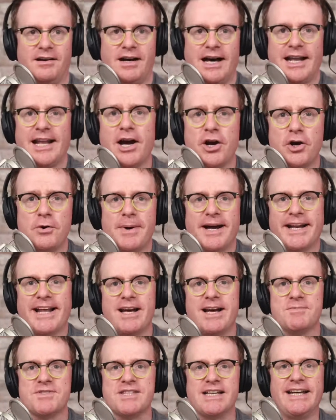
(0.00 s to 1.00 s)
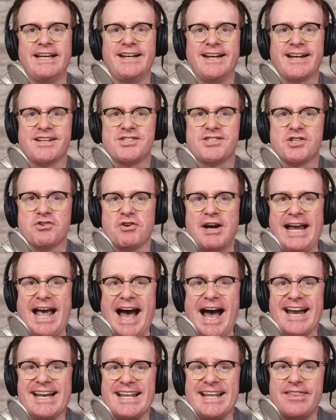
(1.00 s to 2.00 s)
Hello, my name's Ian Anderson
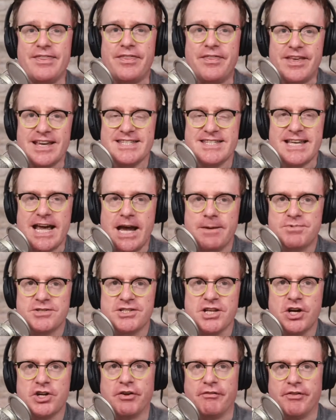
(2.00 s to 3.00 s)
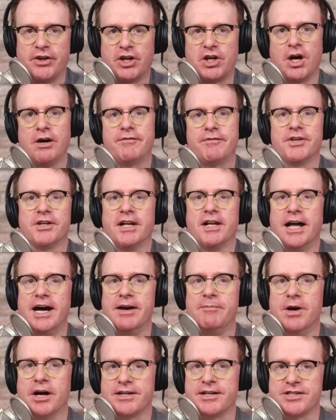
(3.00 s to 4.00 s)
and in this episode of the Confident
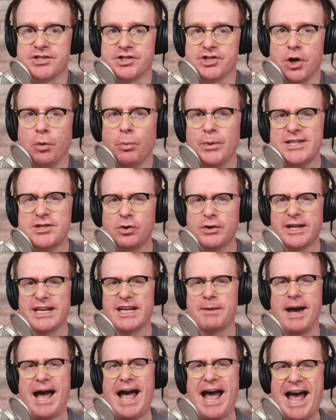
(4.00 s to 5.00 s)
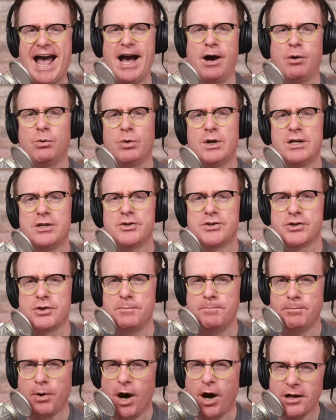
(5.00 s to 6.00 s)
Live Marketing Show, we're talking about how
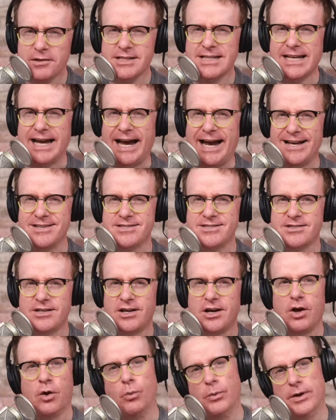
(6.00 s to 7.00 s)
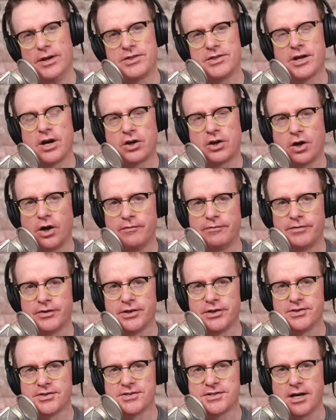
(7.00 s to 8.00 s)
to podcast with
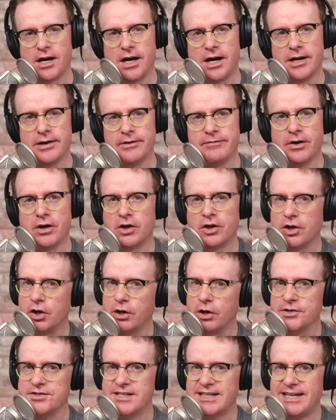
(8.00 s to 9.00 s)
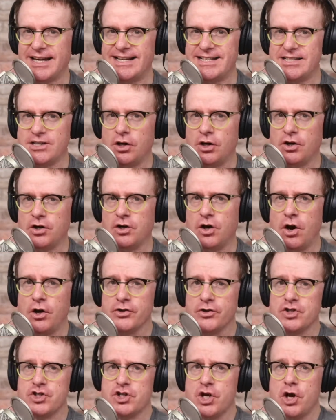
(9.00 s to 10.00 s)
confidence. I've got Kate Cocker
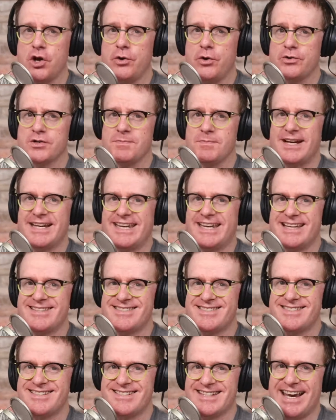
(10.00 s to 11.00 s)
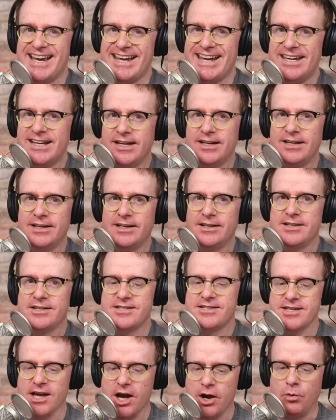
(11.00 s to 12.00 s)
on the show, who is my guest today.
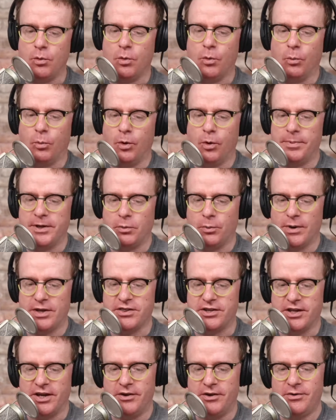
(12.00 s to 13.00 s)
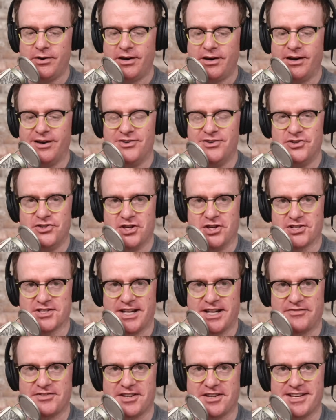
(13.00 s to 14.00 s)
So we'll be with you
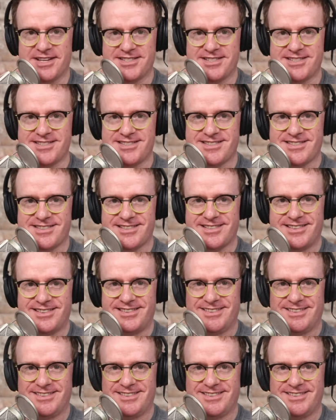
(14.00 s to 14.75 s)
just after this.